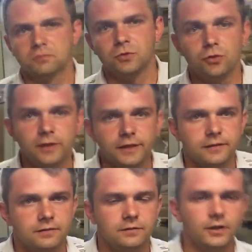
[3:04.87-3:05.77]
do
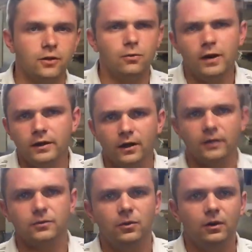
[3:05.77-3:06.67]
it? Why not?
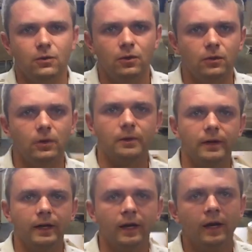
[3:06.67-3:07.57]
What am
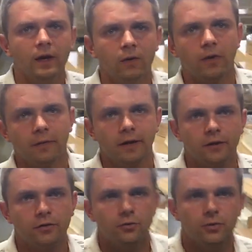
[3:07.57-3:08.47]
I
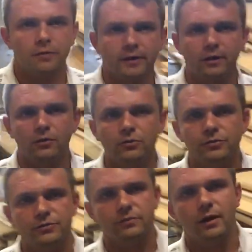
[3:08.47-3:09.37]
gonna do? What am I gonna
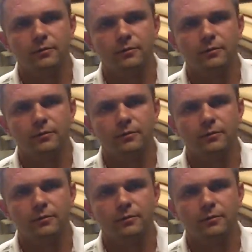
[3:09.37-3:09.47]
lose?